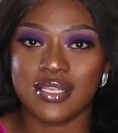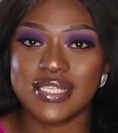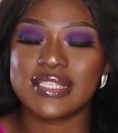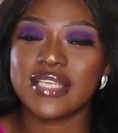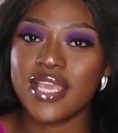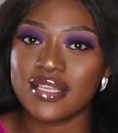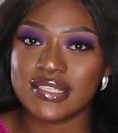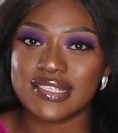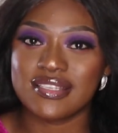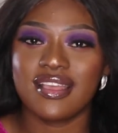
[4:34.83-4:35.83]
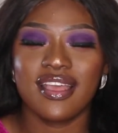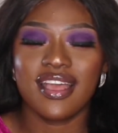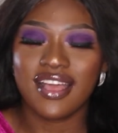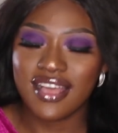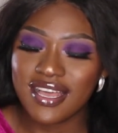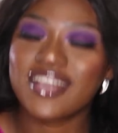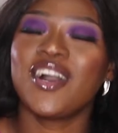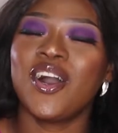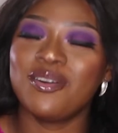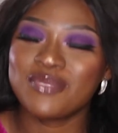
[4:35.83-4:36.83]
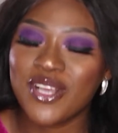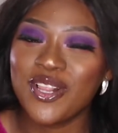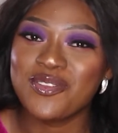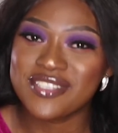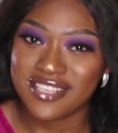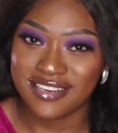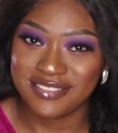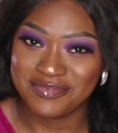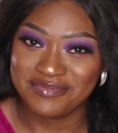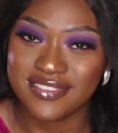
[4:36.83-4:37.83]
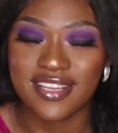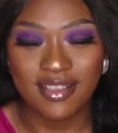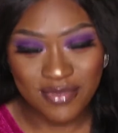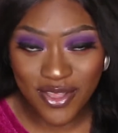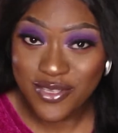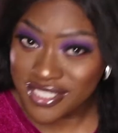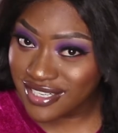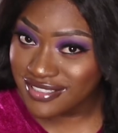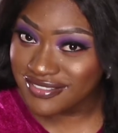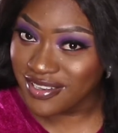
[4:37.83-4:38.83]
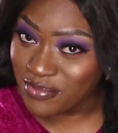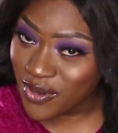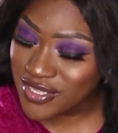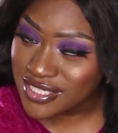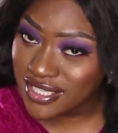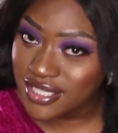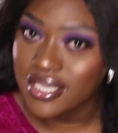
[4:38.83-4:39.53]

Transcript: Sis, come closer. Come closer, come closer.